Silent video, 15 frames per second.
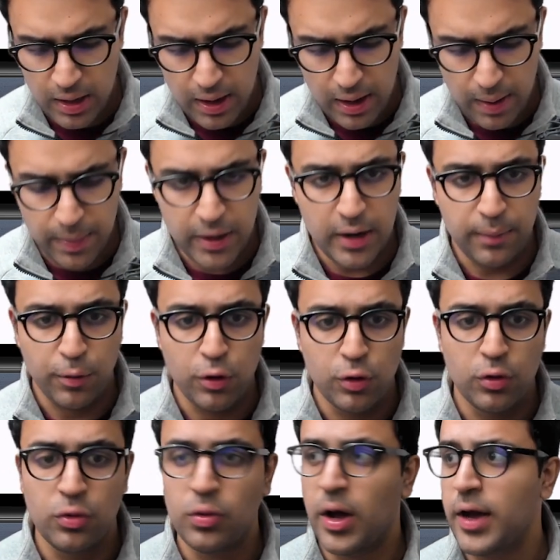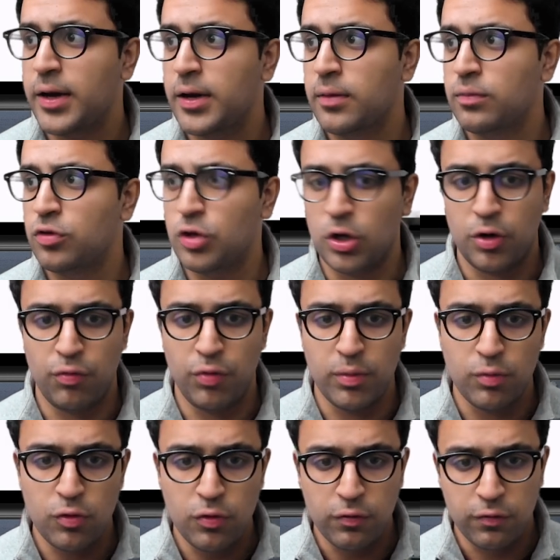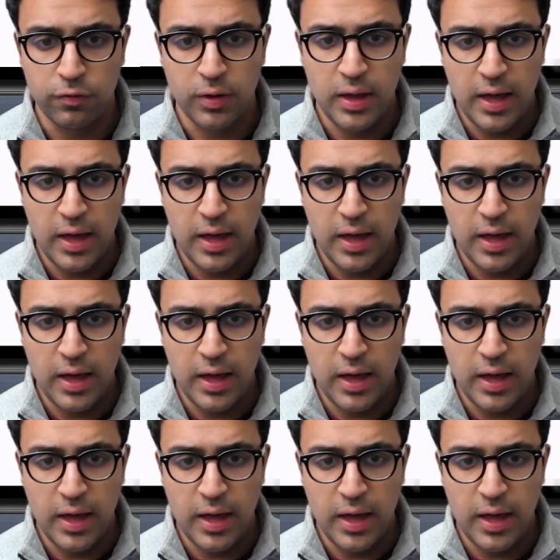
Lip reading: and then I'm going to do items.remove,